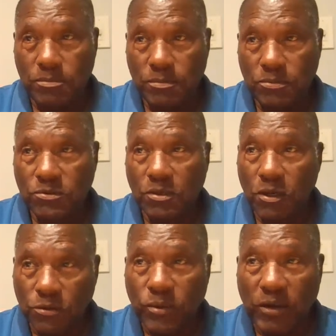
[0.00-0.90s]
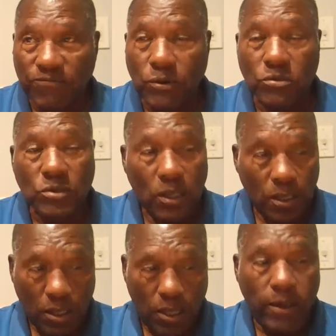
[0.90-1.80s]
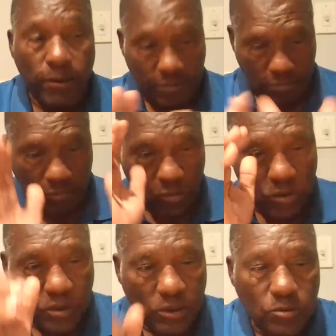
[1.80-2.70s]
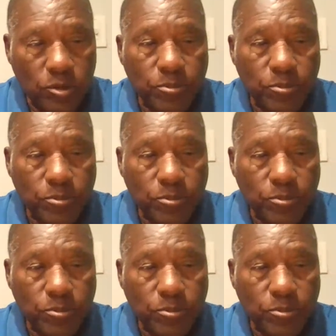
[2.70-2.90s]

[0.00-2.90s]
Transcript: Scare the white folks, and you could get to be